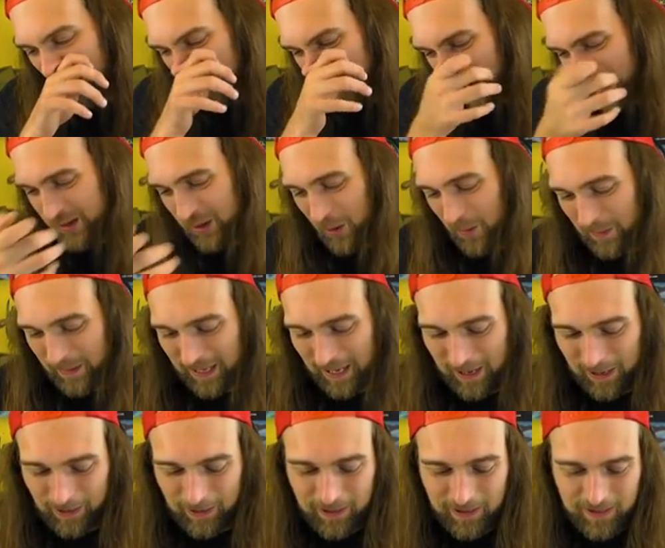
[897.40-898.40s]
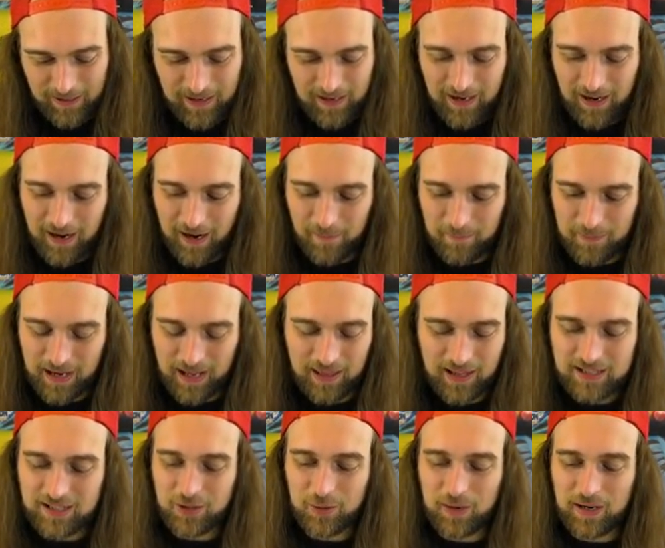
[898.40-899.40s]
like, I don't care. Um, yeah,
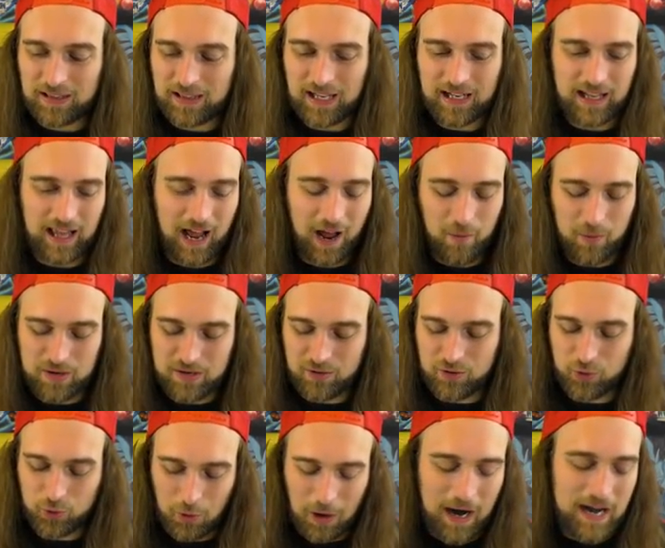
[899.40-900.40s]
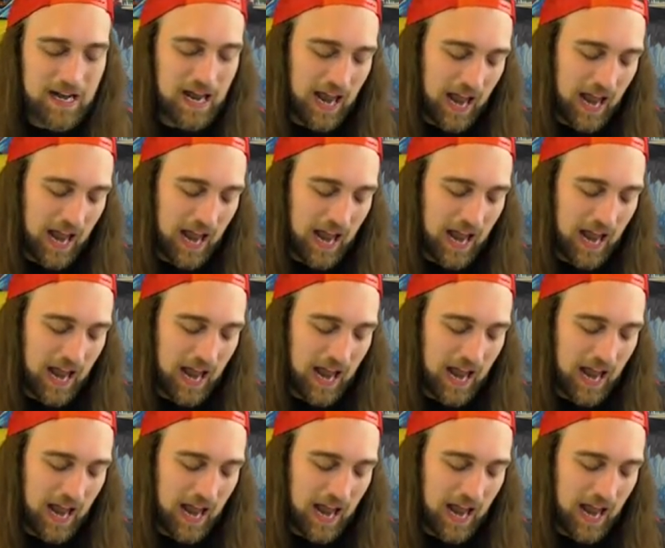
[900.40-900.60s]
that's the only thing that I would try to